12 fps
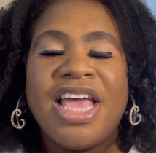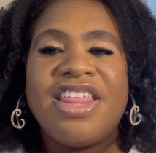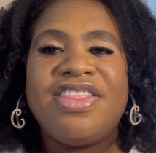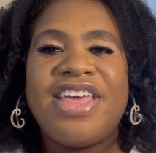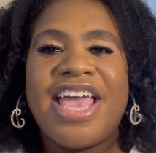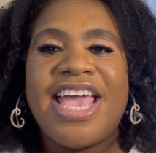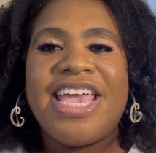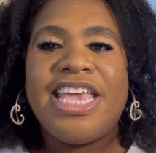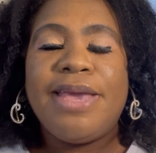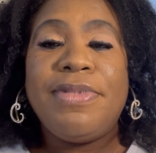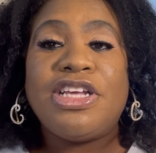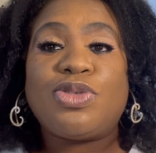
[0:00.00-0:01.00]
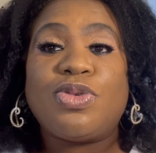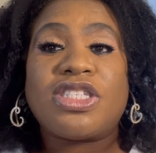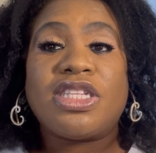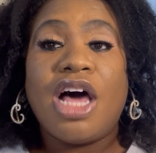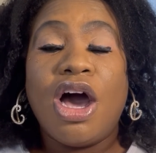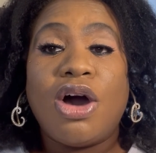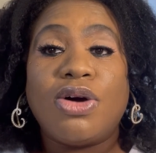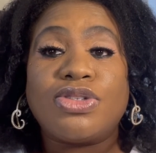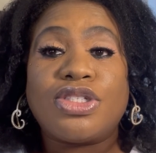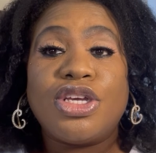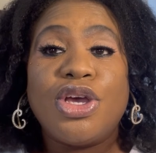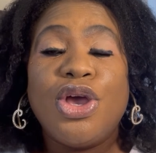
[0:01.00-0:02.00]
That image was
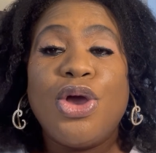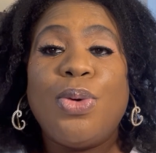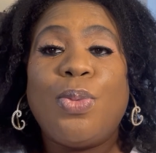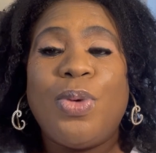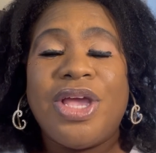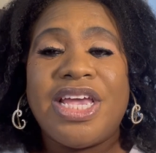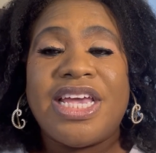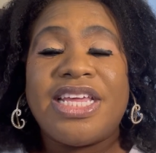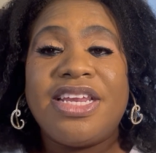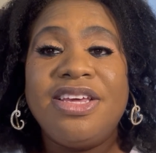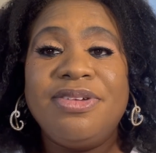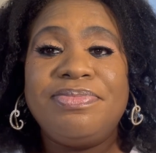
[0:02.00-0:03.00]
lost when